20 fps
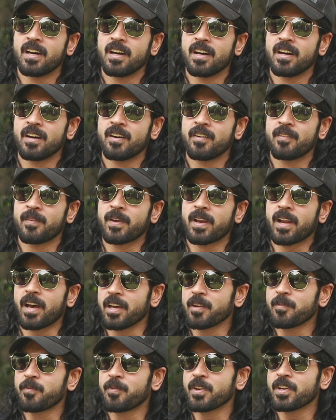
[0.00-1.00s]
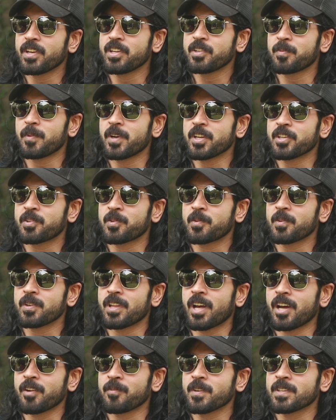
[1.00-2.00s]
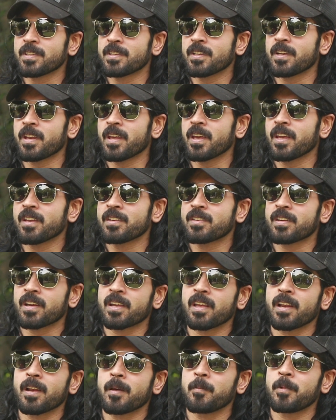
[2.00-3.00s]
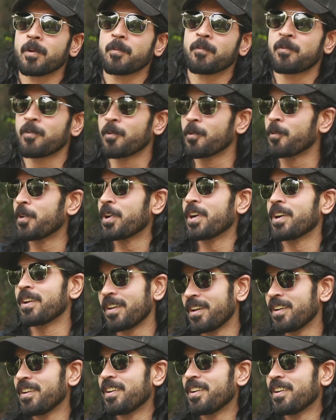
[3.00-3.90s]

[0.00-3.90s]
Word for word: uh, when I finished my shoot, that was the day Shakila ma'am flew in